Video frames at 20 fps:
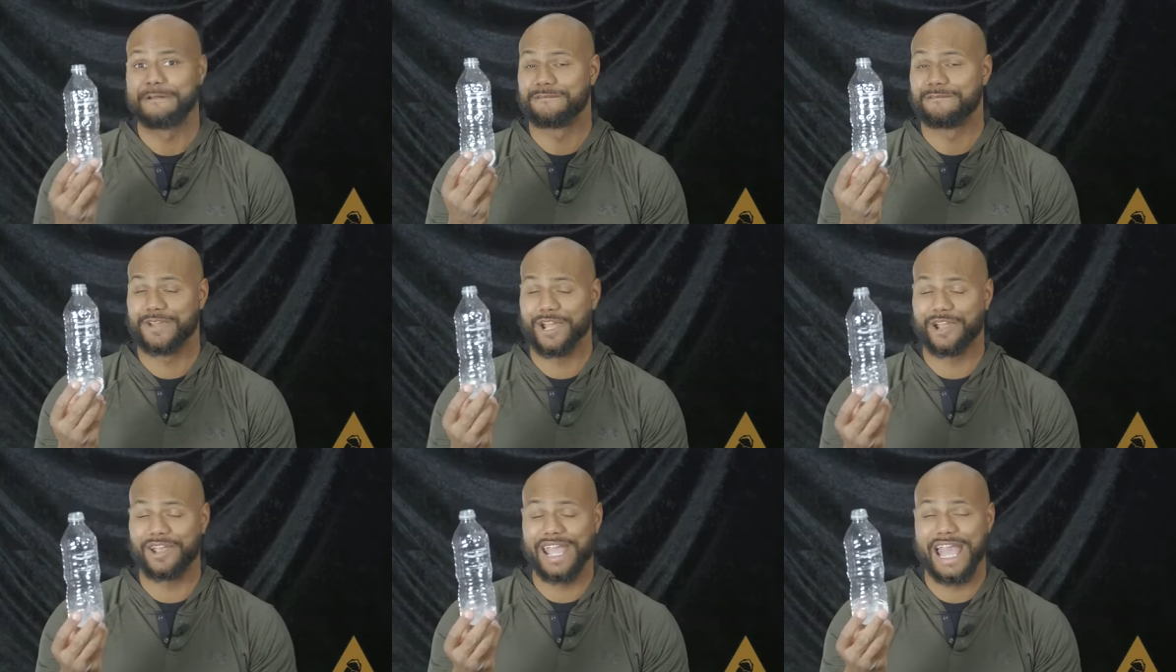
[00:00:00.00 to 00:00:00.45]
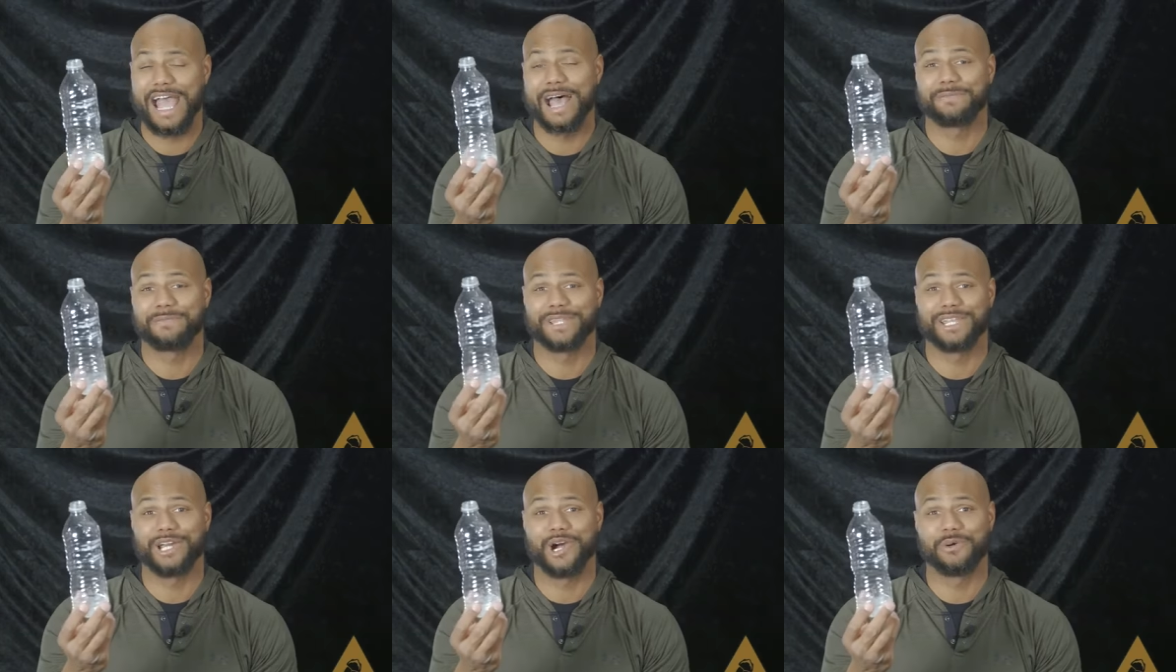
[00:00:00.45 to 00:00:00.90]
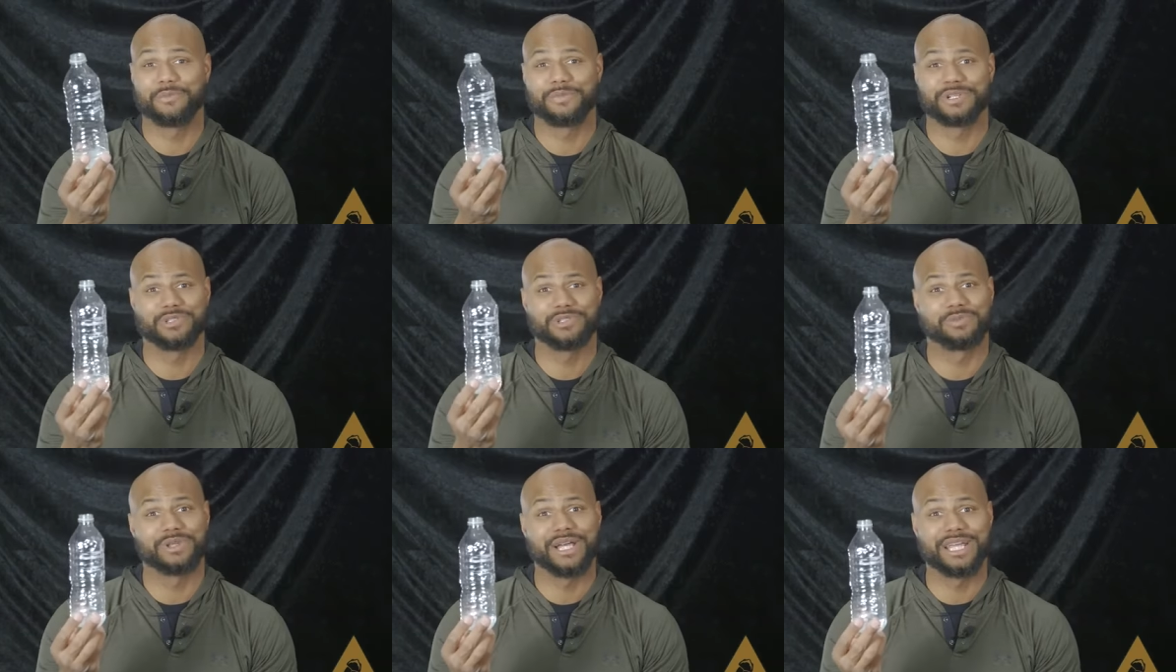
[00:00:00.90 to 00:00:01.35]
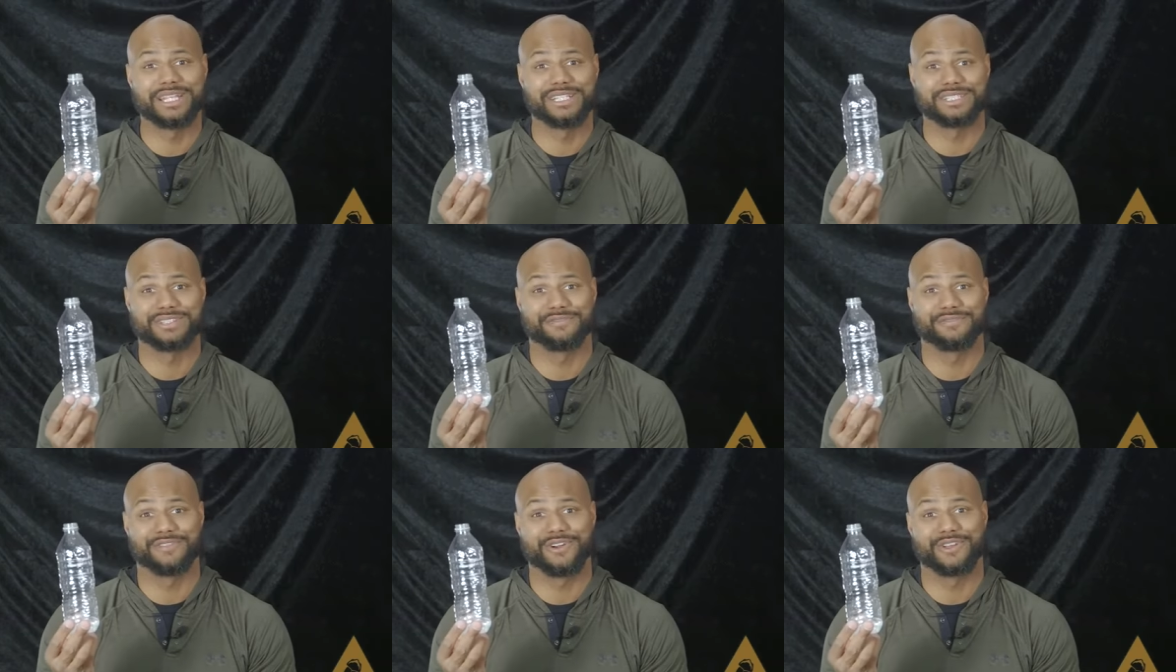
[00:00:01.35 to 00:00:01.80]
Very happy to help explain
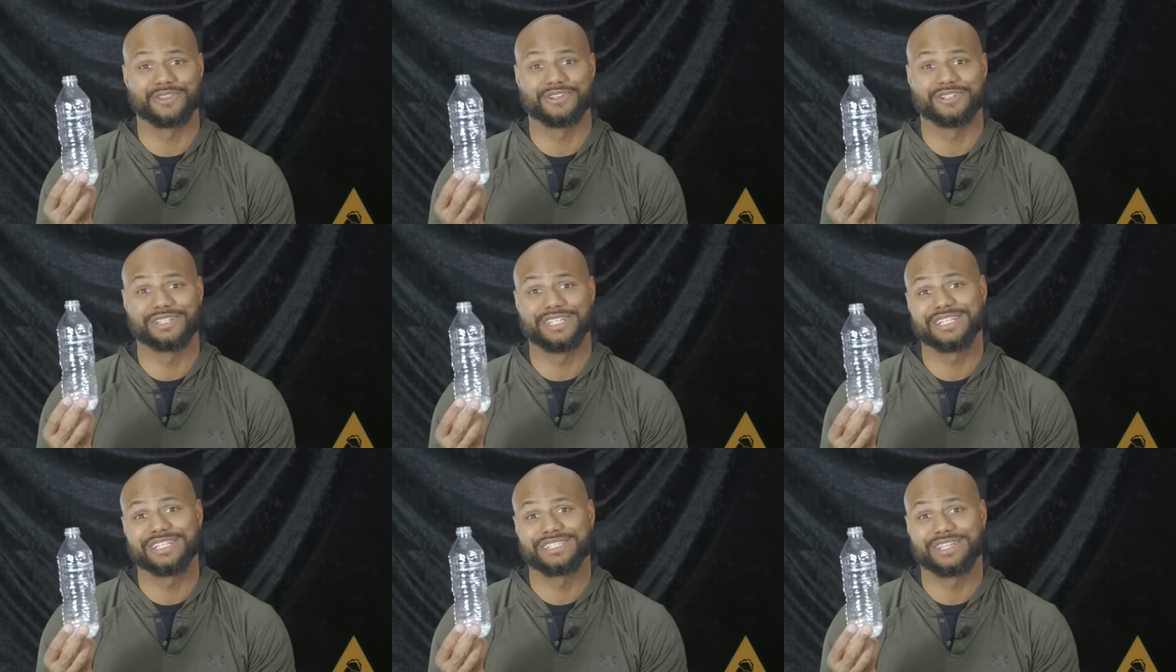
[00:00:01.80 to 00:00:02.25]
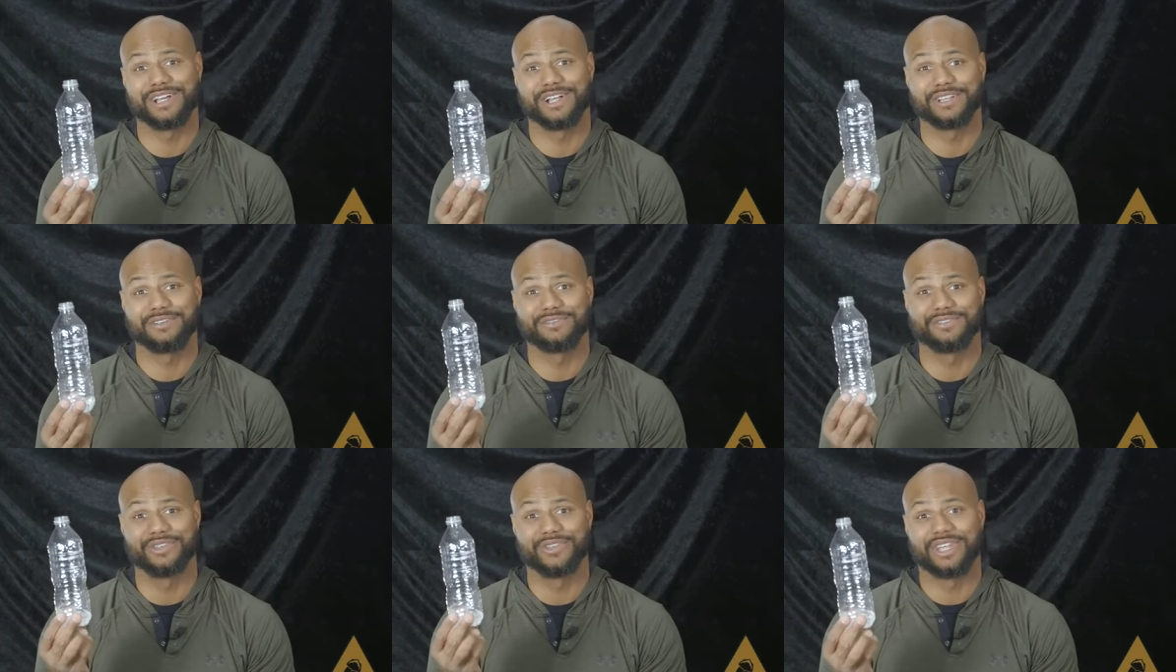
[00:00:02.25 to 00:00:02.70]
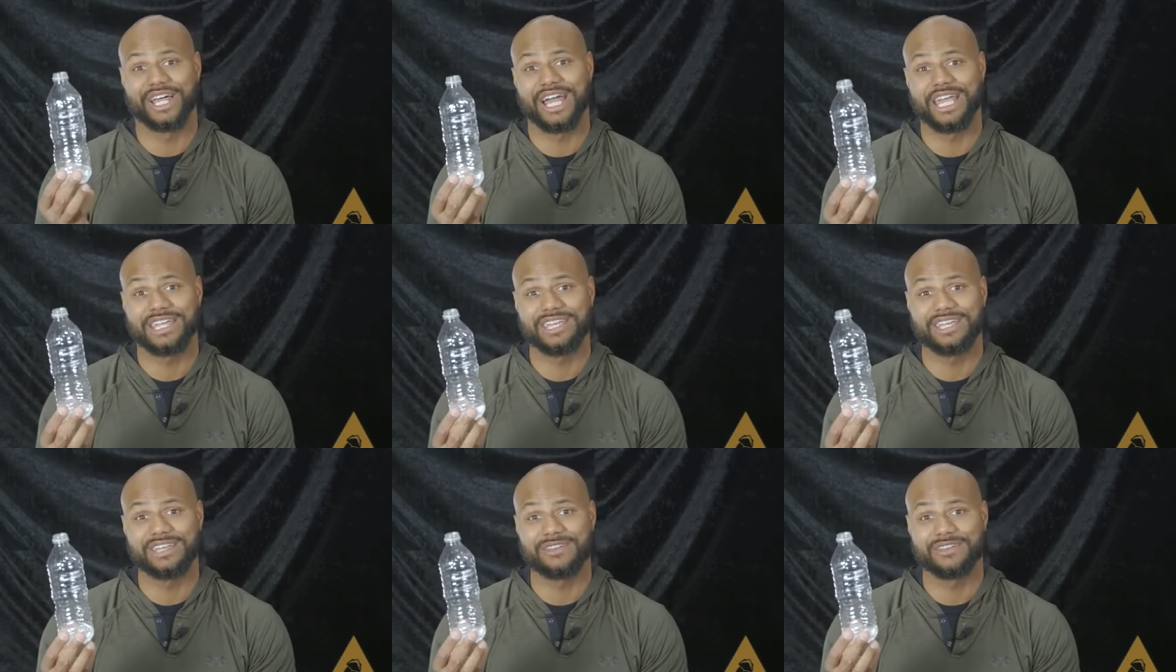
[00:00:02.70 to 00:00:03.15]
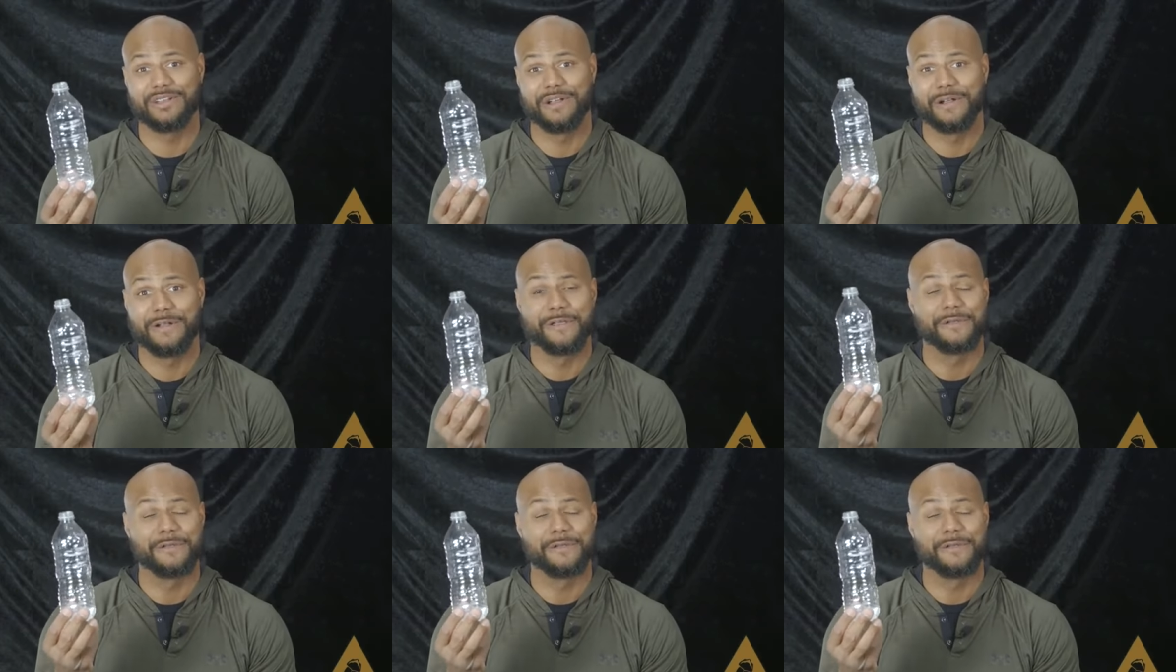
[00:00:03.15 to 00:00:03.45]
this in further detail if you'd like it.